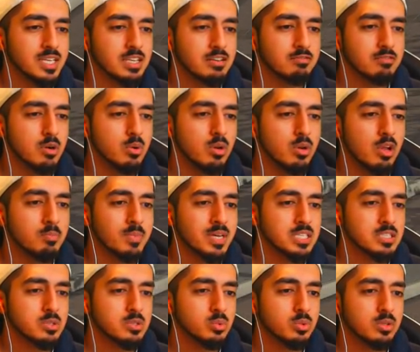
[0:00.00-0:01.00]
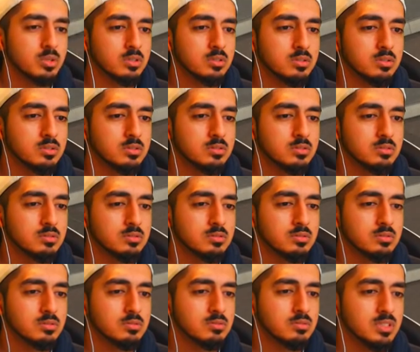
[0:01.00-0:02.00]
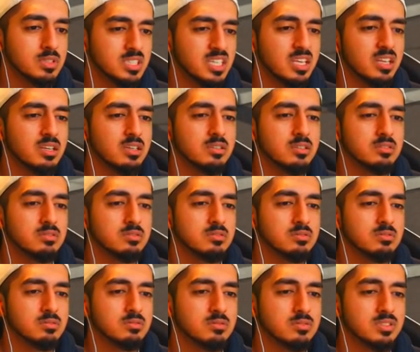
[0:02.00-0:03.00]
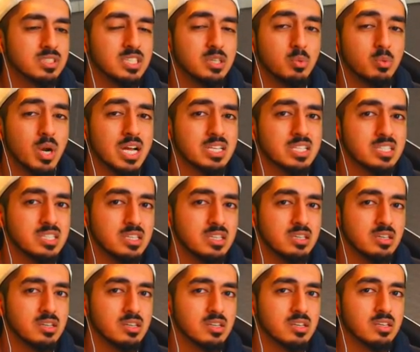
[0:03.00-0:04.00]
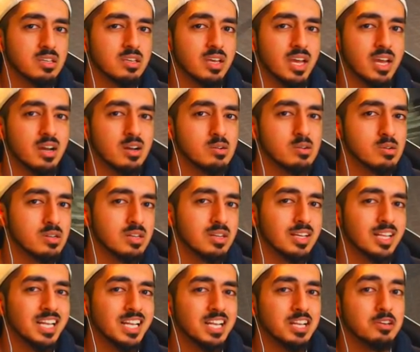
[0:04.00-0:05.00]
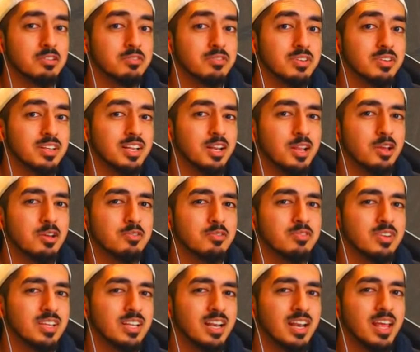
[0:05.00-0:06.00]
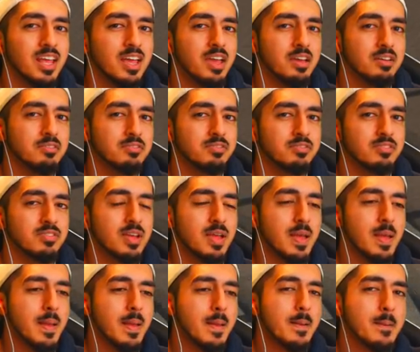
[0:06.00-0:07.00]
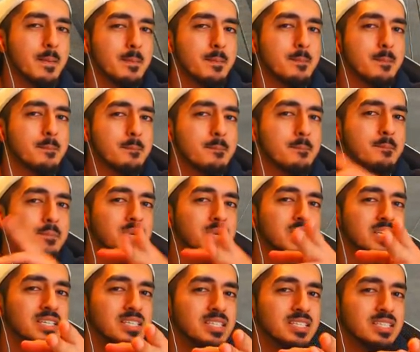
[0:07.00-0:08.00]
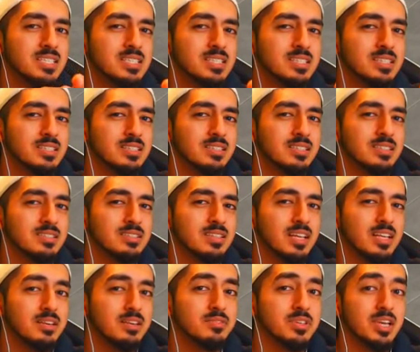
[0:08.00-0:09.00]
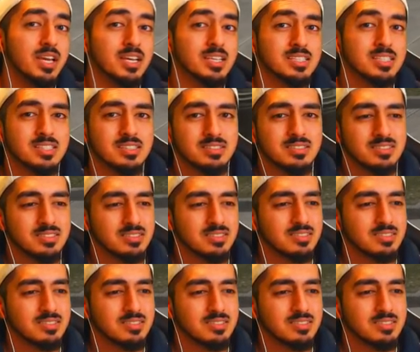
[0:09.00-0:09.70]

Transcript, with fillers: As I roll on my scooter. Let's get it. TYC, out, live, love, and laugh. Peace. I love you guys.